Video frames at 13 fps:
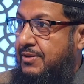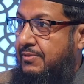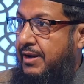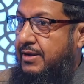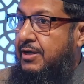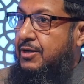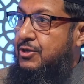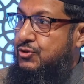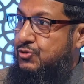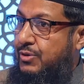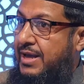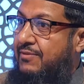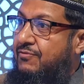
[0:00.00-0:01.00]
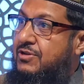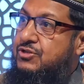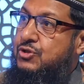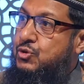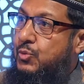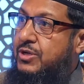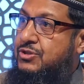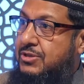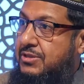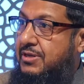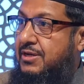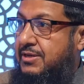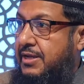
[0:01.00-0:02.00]
Right? So every
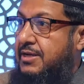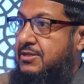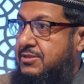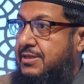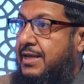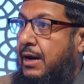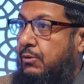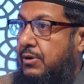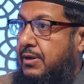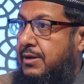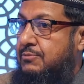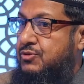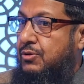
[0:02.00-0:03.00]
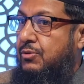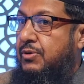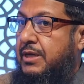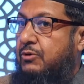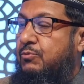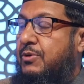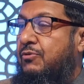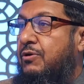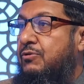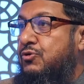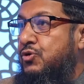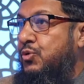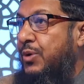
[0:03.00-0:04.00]
situation dictates the outcome. So it would be
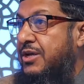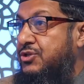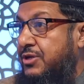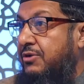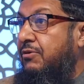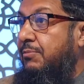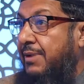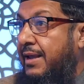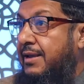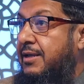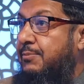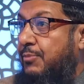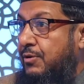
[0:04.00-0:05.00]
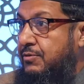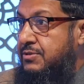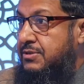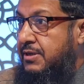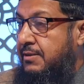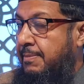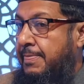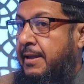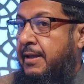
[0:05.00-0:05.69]
wrong to do a general blanket policy,